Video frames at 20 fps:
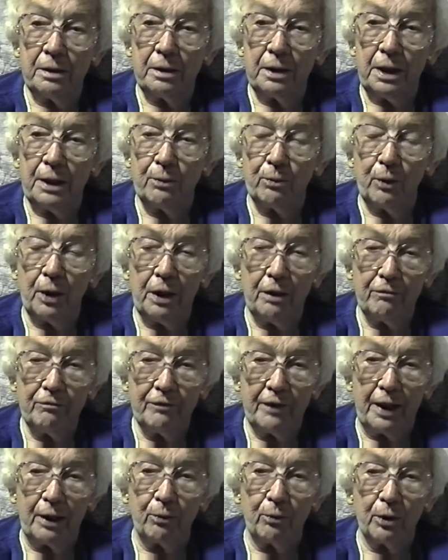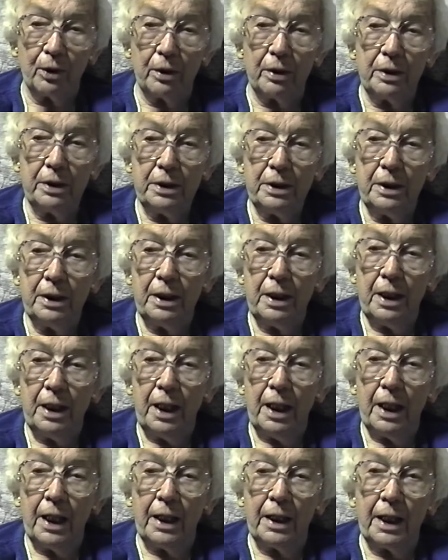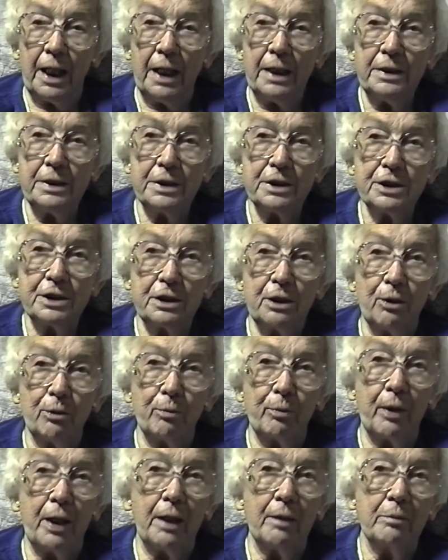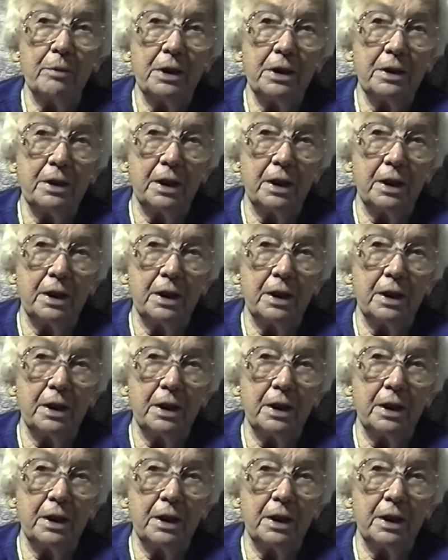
in welfare work, and I just thought probably